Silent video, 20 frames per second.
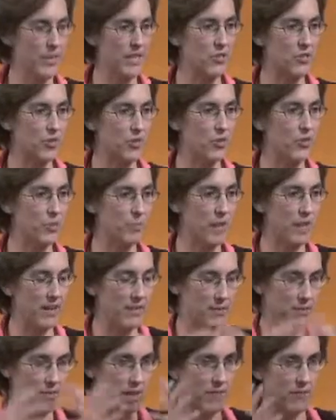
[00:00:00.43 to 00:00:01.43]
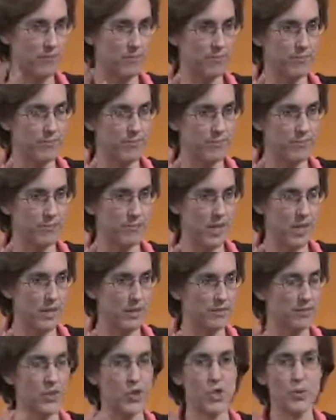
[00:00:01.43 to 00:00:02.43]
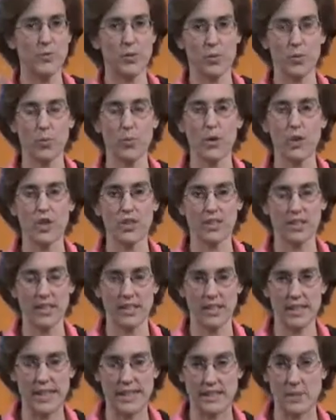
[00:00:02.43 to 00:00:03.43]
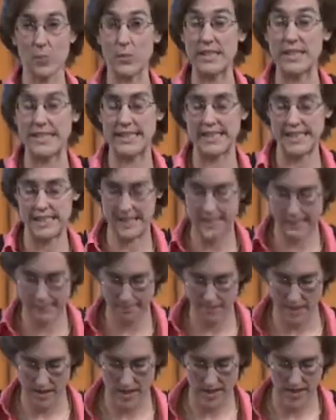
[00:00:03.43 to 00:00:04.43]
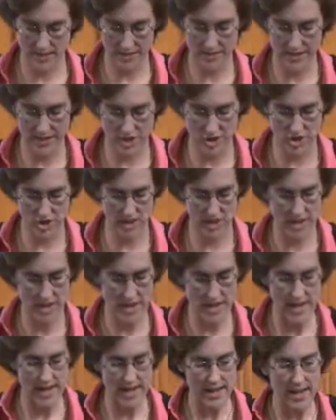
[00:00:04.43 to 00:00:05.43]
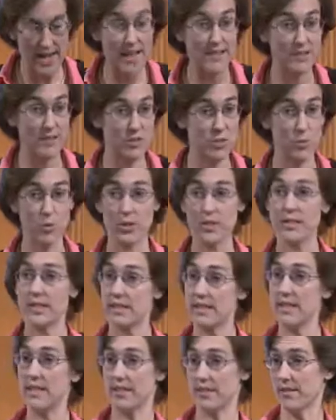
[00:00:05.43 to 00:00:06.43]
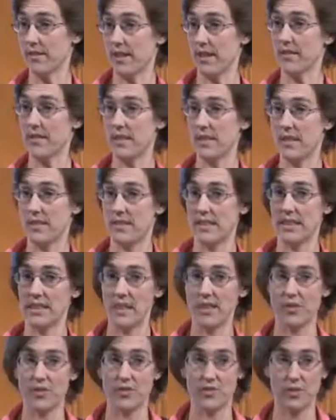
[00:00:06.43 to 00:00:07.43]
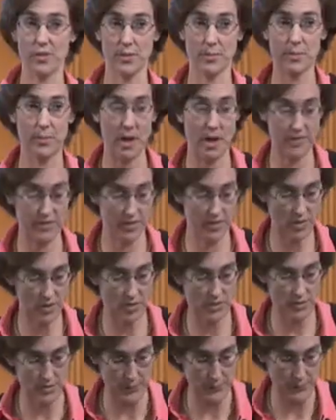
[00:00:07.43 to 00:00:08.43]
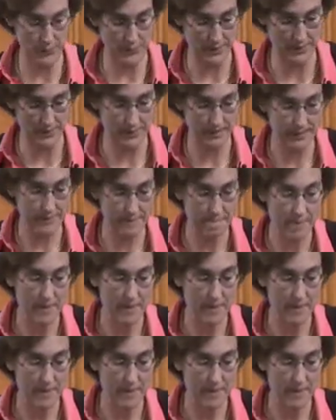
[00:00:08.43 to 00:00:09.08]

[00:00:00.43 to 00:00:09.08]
be introduced by verbs or words and connected with seeing and vision. Hence the word seer as a designation for a prophet also. Yes.